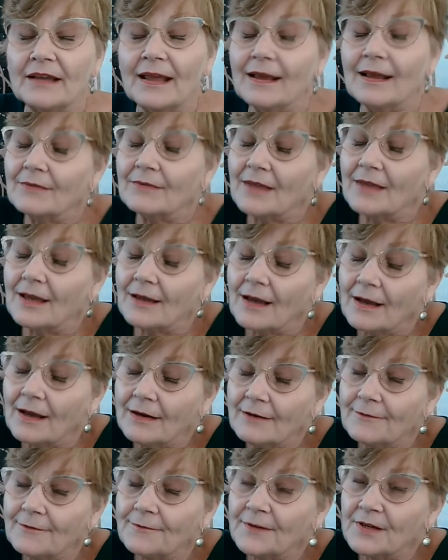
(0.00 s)
And they
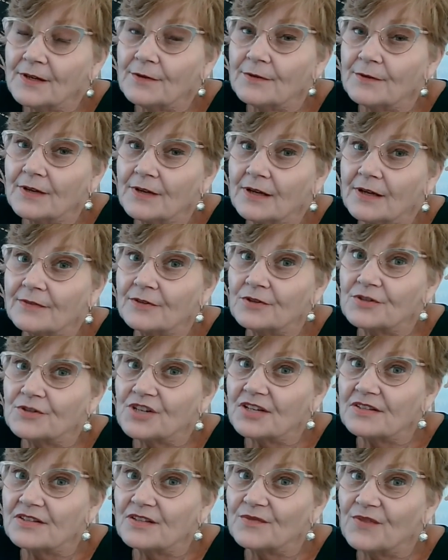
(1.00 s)
kind of feel that they're
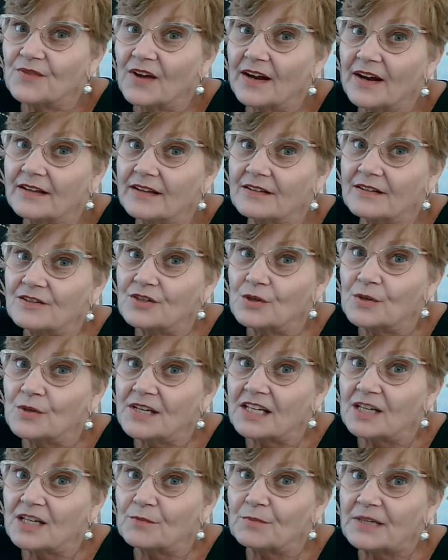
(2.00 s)
justified in
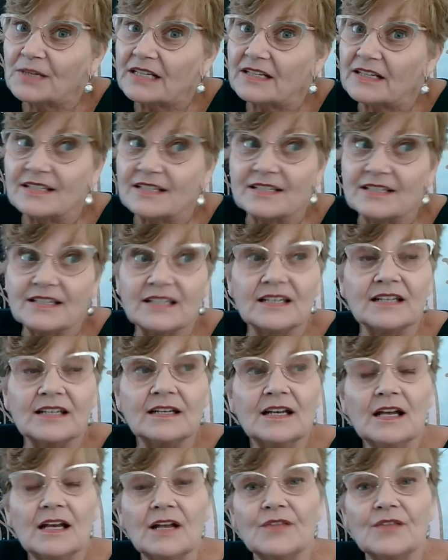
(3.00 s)
doing it because the